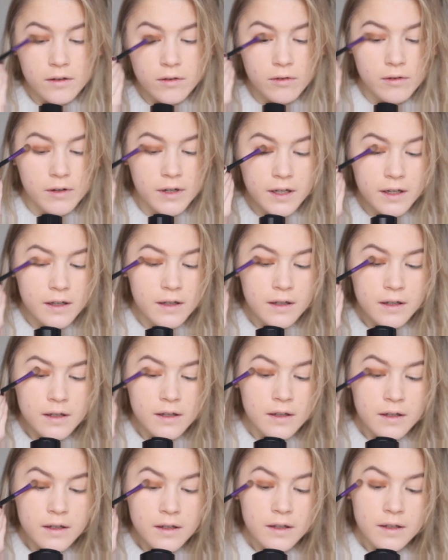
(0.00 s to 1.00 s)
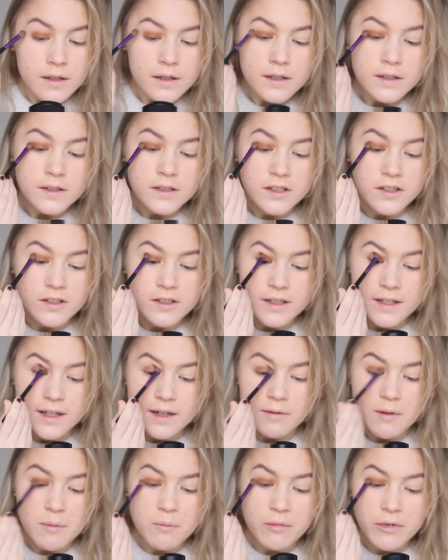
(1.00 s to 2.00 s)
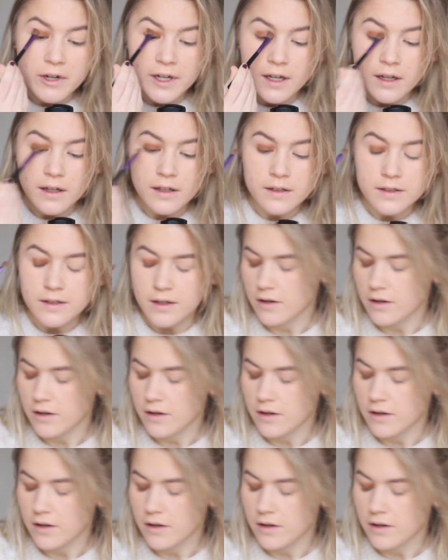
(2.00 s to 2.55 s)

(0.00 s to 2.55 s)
corner, because usually I won't bring a